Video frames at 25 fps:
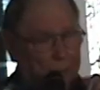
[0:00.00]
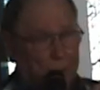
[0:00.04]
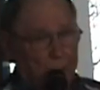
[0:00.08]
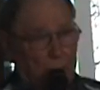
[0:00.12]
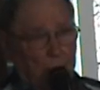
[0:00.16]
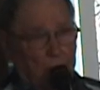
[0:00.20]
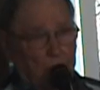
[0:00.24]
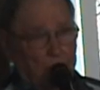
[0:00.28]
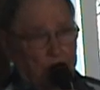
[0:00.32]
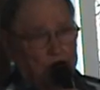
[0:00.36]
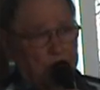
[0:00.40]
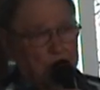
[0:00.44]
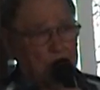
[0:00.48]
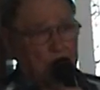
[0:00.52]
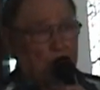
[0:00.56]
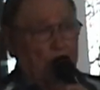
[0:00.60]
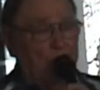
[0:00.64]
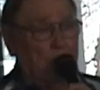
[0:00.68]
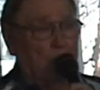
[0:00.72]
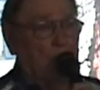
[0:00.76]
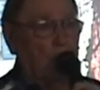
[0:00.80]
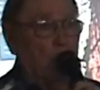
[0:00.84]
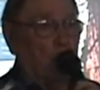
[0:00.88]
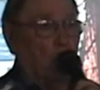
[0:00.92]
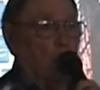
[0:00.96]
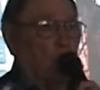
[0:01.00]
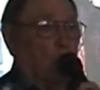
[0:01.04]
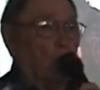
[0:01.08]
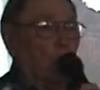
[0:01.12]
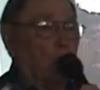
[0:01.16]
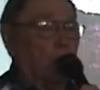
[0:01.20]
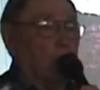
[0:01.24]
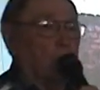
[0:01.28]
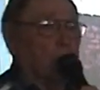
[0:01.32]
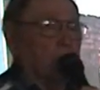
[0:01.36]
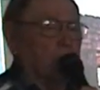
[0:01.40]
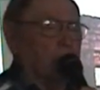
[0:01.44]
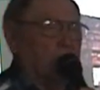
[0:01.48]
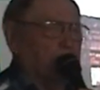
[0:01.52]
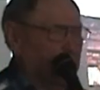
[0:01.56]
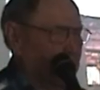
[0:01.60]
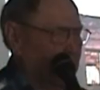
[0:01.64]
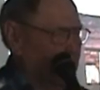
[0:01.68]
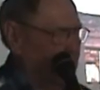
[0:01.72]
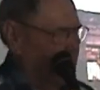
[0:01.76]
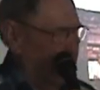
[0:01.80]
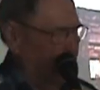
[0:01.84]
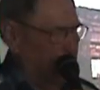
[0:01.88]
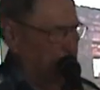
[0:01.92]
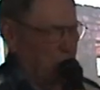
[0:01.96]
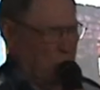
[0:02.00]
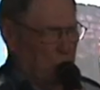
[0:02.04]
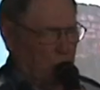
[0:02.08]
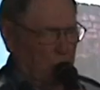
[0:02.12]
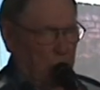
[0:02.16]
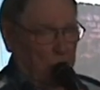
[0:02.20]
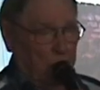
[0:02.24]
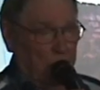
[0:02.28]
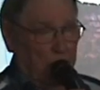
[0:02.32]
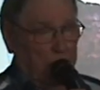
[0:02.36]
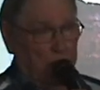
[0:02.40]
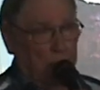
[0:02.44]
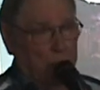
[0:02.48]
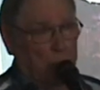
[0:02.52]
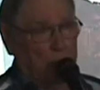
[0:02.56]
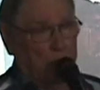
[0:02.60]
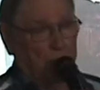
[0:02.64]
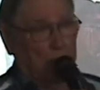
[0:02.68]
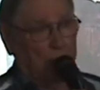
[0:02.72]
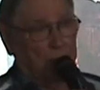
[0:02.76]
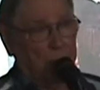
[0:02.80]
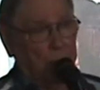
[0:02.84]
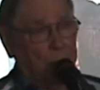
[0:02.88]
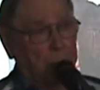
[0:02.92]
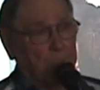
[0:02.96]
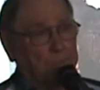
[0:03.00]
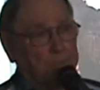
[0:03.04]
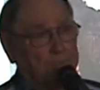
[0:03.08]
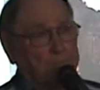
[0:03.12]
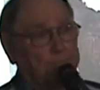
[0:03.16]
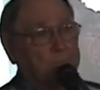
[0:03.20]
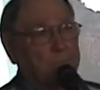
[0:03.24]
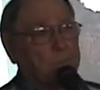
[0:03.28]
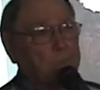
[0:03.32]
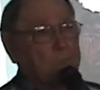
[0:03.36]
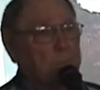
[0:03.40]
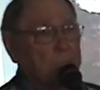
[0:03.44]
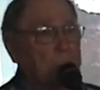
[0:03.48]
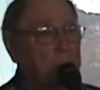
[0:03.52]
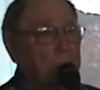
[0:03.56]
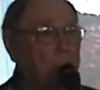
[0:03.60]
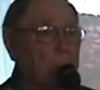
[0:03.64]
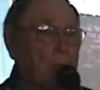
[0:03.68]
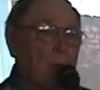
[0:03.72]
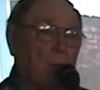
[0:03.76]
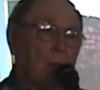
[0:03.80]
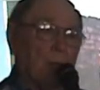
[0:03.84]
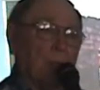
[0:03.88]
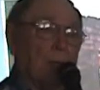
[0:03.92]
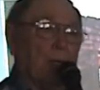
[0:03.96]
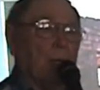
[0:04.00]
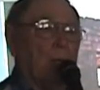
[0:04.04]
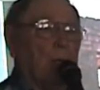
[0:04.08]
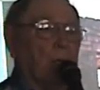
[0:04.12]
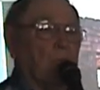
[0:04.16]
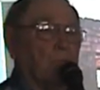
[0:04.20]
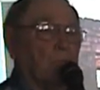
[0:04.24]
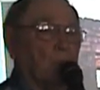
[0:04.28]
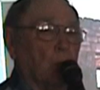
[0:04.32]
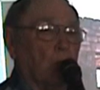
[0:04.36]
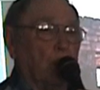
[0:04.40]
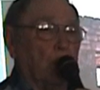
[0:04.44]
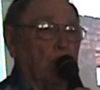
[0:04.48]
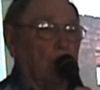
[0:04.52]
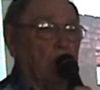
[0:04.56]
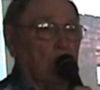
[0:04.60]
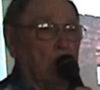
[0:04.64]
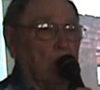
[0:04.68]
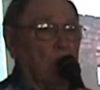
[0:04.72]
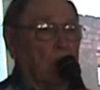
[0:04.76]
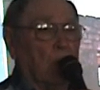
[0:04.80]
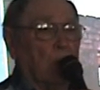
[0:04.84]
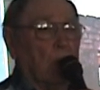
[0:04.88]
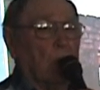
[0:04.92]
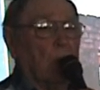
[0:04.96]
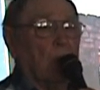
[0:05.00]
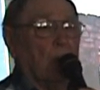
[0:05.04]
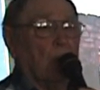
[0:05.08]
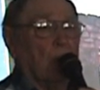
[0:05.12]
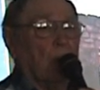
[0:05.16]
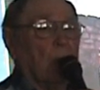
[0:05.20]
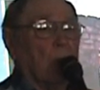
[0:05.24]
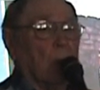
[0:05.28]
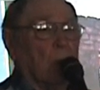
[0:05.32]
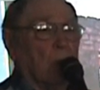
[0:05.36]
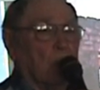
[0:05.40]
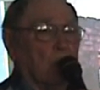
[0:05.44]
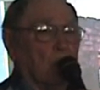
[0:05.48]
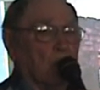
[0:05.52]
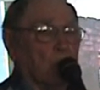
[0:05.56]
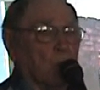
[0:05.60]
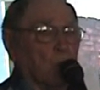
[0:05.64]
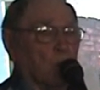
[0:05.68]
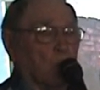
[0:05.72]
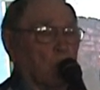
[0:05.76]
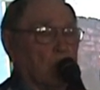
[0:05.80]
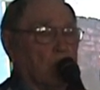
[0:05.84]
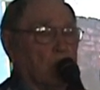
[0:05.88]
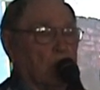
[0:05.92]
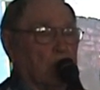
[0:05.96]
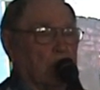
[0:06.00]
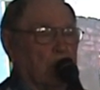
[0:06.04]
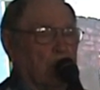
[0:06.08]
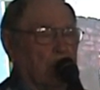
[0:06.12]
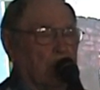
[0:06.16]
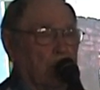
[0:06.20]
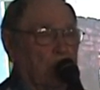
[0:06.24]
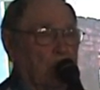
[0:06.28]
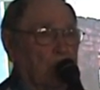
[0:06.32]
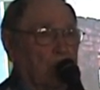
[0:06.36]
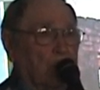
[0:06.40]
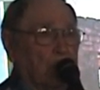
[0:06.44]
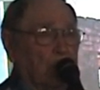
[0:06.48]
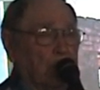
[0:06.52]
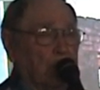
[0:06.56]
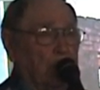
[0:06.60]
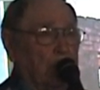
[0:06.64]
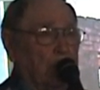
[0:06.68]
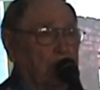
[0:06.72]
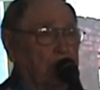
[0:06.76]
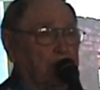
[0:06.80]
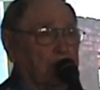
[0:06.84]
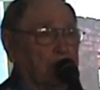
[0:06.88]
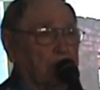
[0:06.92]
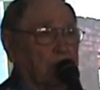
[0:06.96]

I got, I got orders on Amazon.com from California to, to Washington, D.C.